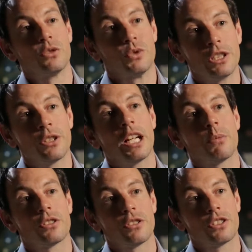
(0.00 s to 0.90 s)
is really going to
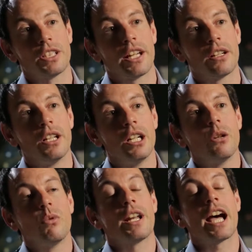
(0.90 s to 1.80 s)
help us understand
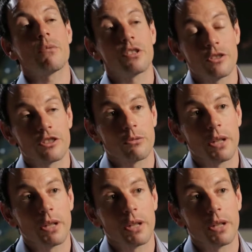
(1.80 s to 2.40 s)
what atmospheres